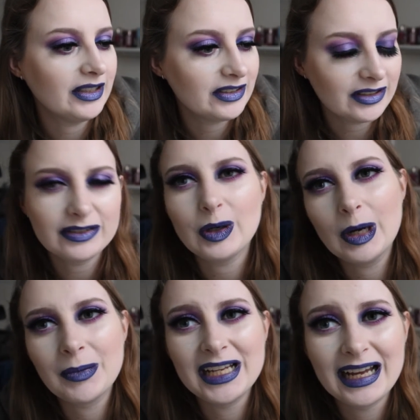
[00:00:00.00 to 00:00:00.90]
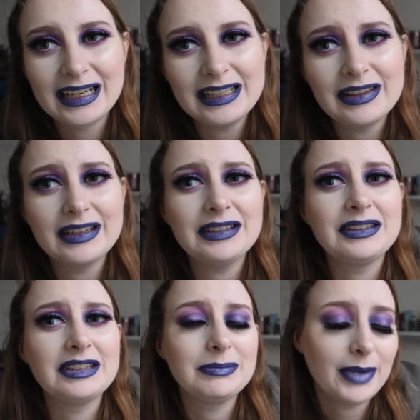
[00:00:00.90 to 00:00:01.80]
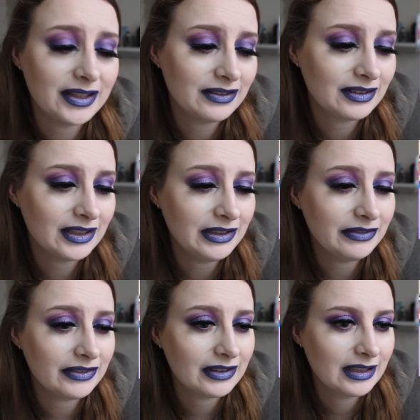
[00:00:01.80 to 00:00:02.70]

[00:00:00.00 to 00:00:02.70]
it's just not up my alley that it's expensive.